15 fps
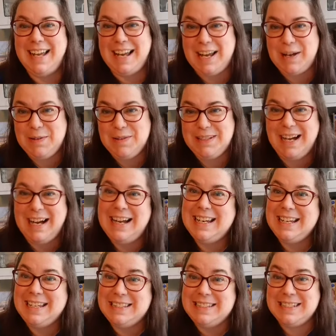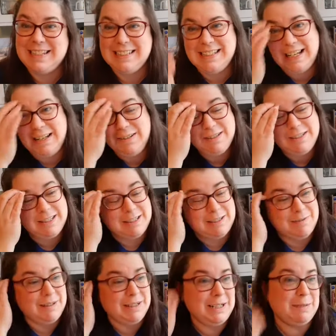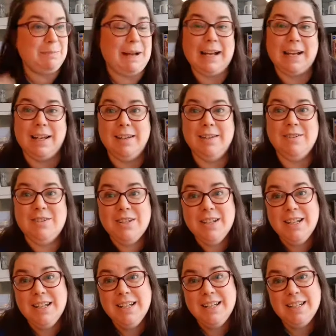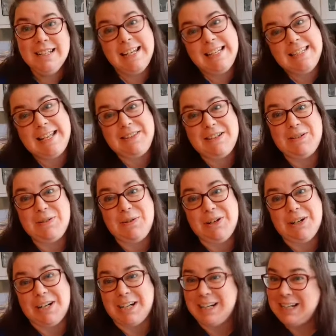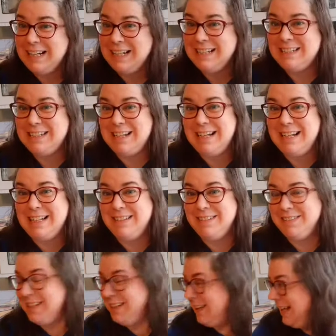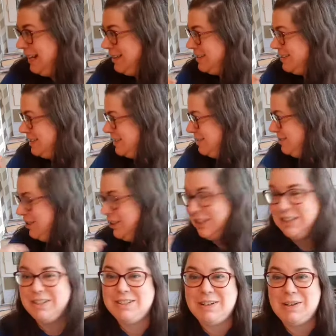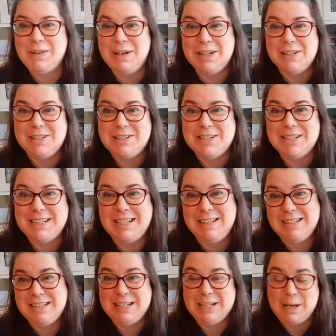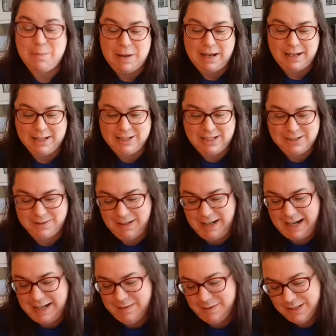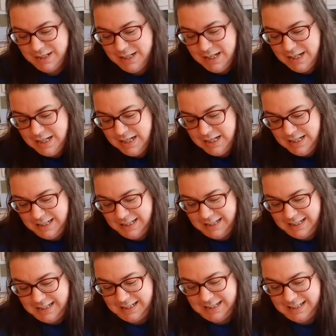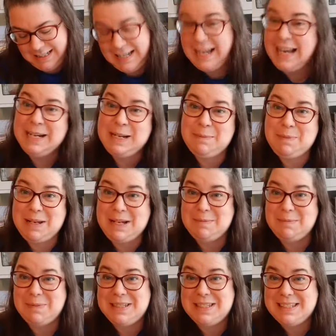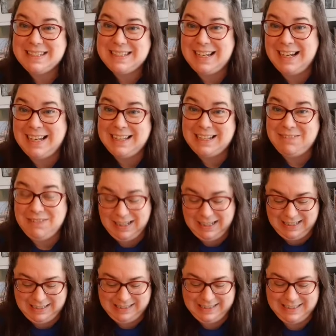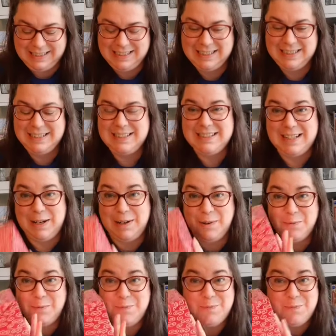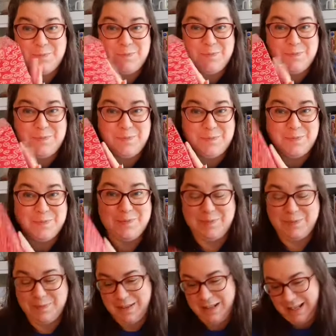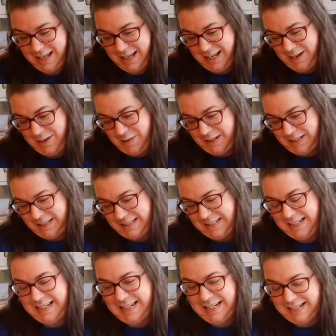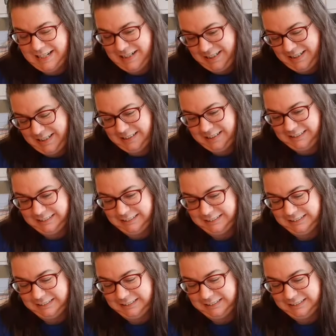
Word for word: Echo Dot is it tells you when your package is at the door. It uh, the light turns orange. It tells you your package has arrived. And it beeps too. And it beeps. I love it. So, mm, what's in here?